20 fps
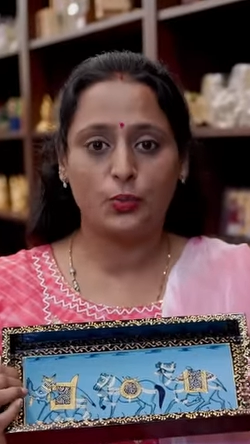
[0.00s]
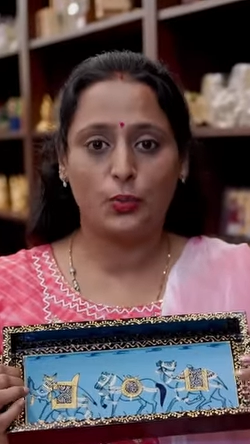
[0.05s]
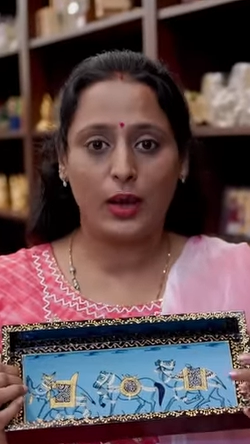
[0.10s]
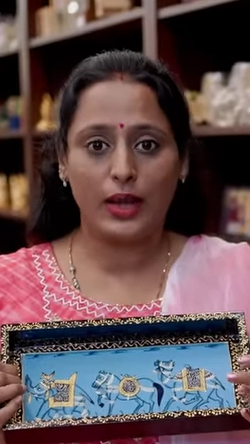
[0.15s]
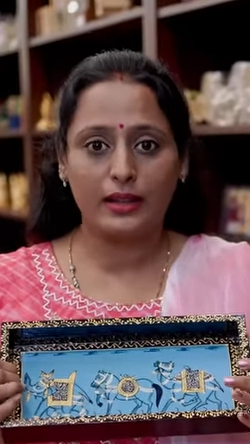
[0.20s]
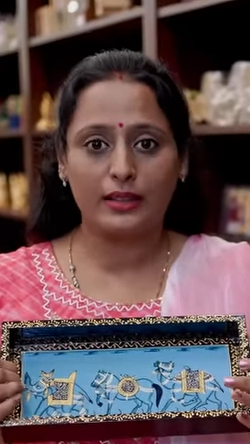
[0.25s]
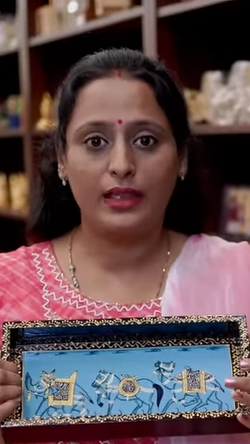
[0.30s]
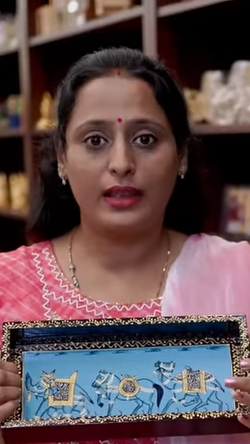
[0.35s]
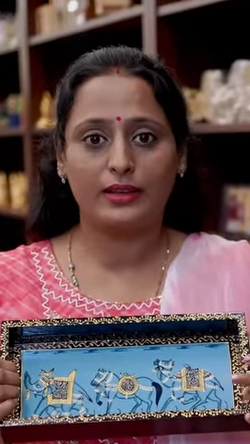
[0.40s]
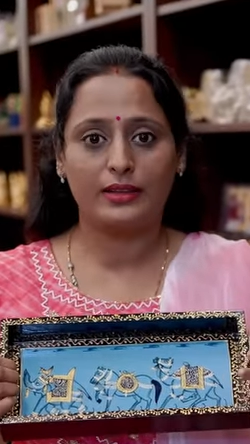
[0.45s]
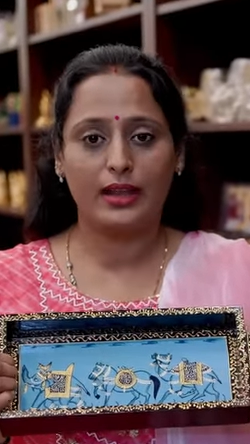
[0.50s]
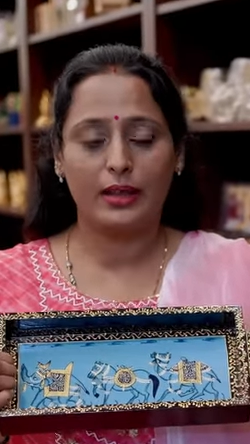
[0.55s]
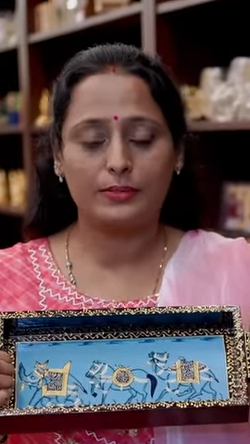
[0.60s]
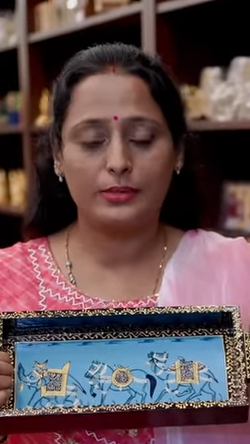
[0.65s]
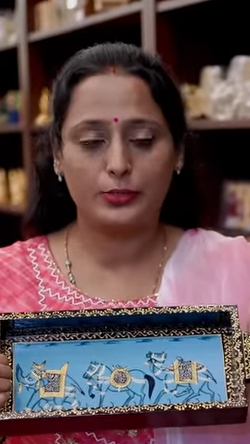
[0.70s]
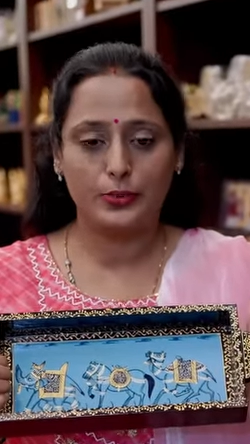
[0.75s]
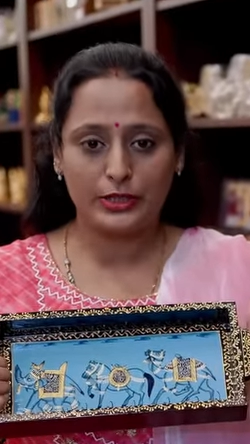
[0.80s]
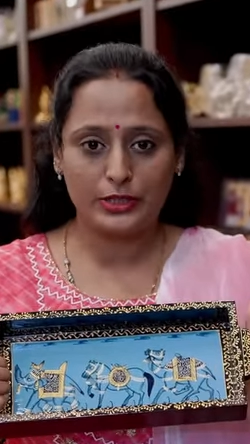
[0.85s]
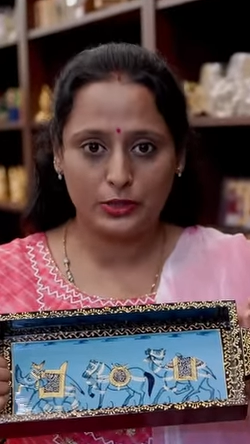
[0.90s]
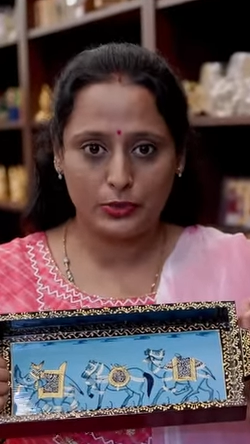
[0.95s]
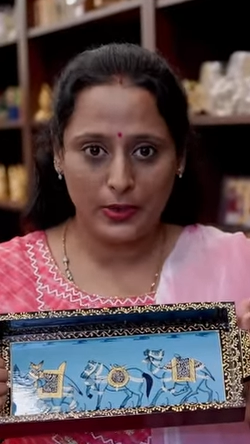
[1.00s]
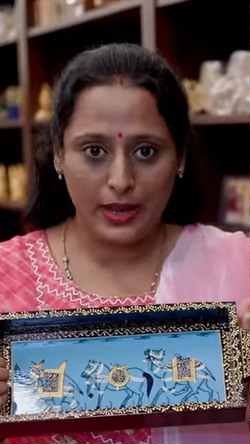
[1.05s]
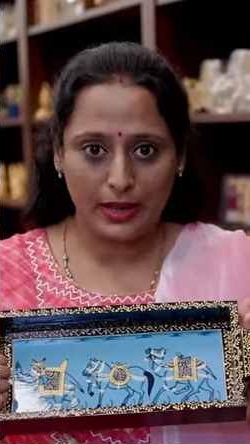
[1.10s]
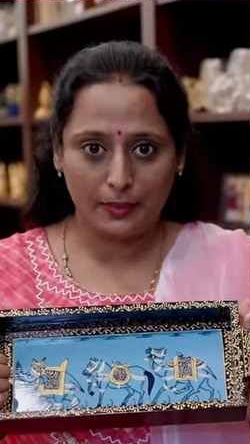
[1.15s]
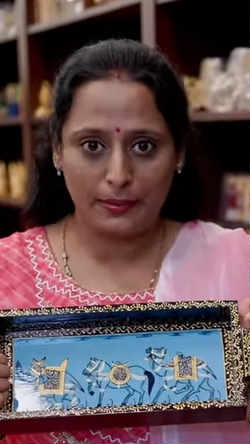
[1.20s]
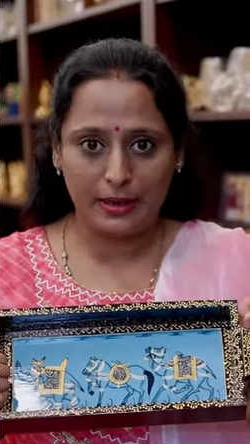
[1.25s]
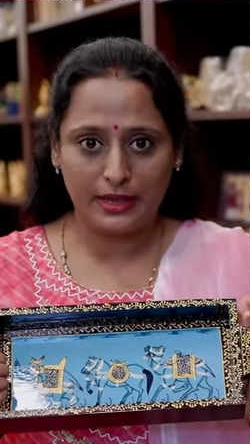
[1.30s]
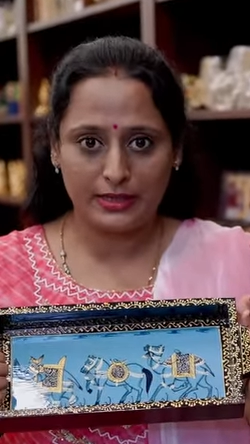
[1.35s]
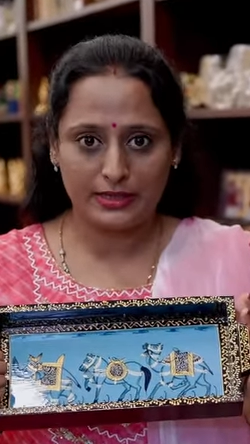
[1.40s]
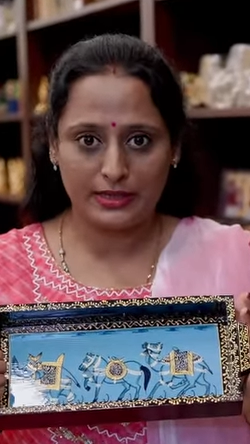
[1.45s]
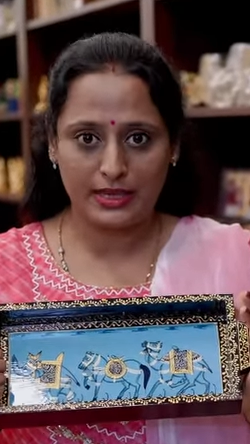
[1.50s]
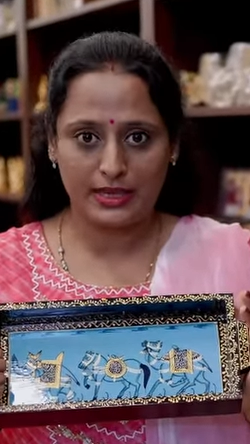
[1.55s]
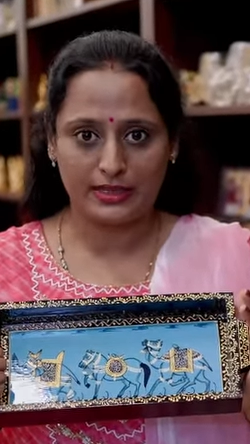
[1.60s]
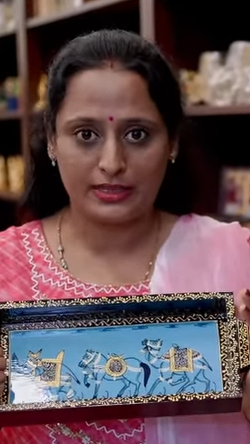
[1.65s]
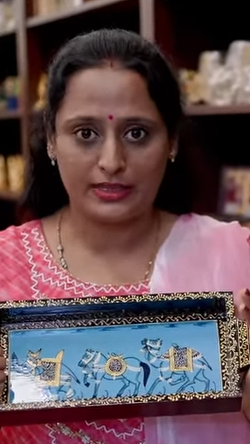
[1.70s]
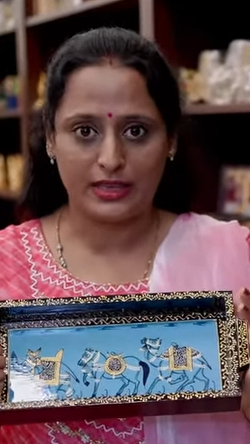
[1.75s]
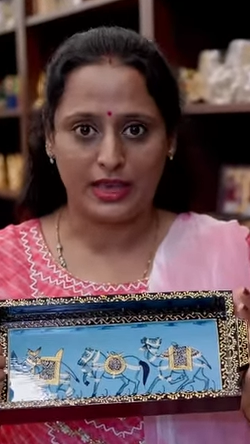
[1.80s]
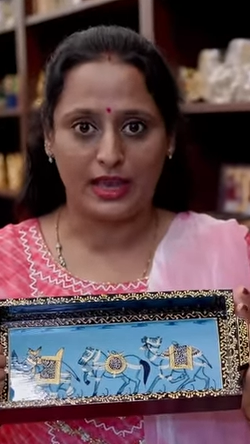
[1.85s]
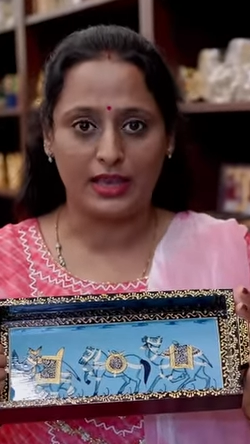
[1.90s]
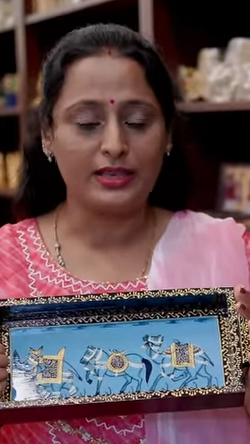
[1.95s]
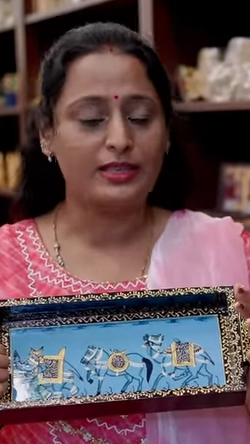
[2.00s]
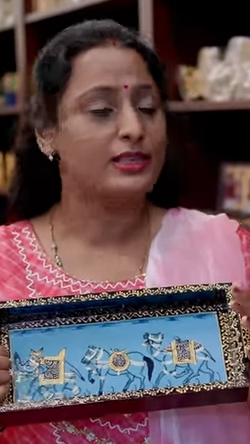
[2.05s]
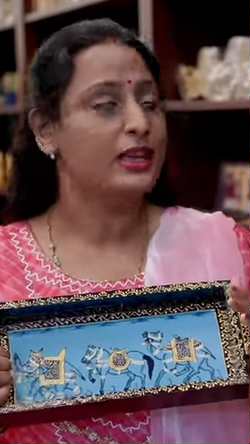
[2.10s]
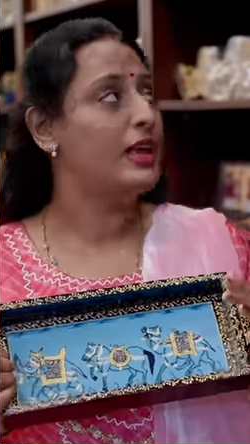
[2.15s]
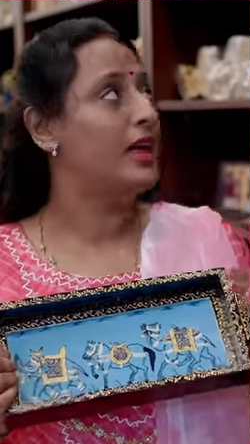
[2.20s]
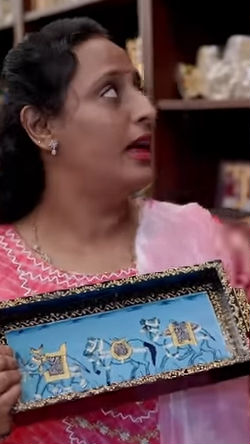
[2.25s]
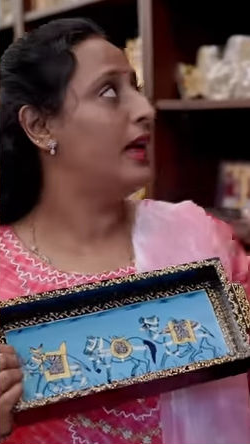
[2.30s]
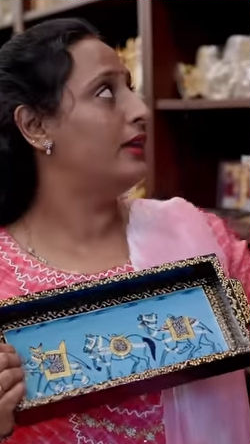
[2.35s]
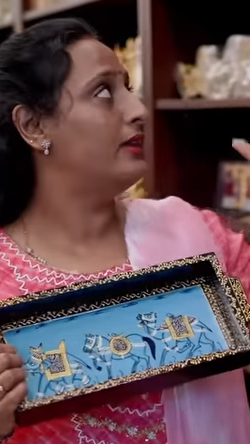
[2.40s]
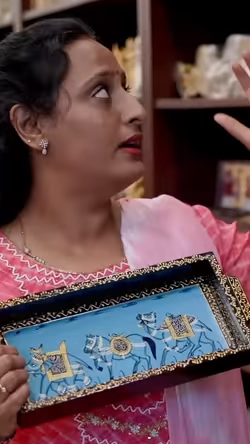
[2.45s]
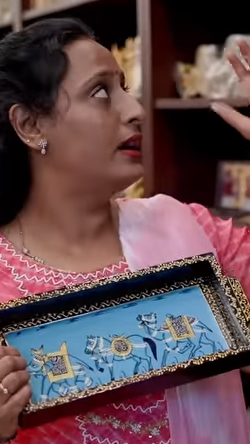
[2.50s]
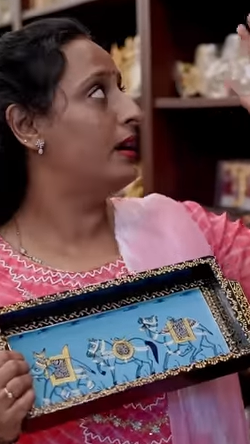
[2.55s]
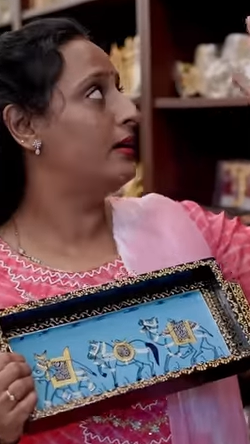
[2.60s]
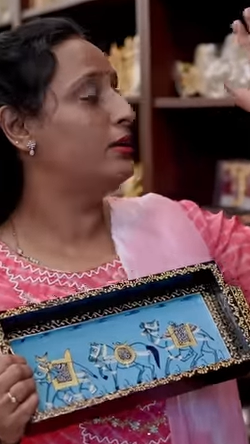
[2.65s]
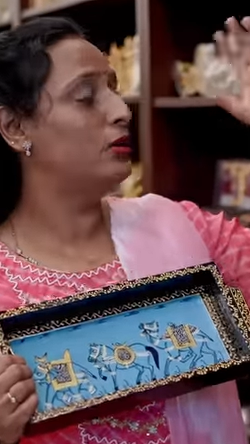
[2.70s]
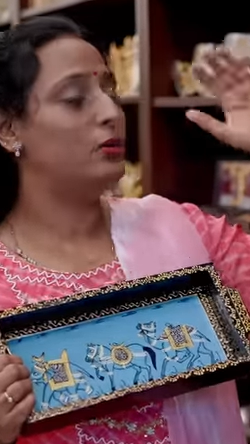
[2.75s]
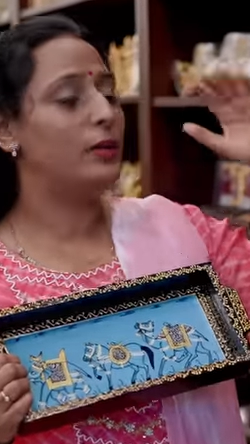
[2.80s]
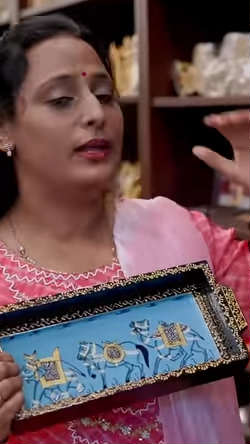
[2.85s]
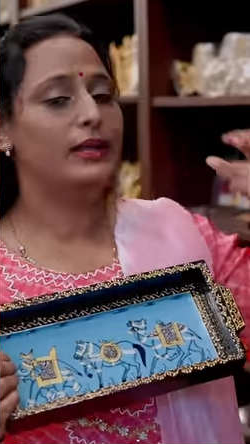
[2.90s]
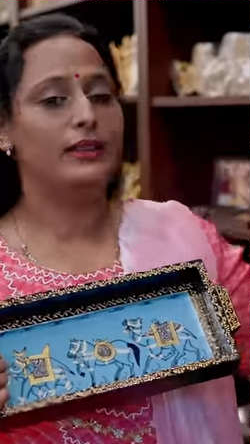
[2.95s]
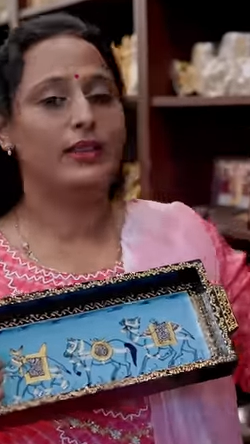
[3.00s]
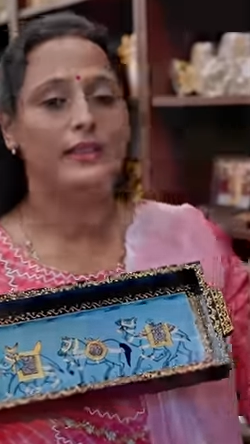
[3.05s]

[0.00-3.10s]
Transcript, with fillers: one that comes with twelve by six size and the other one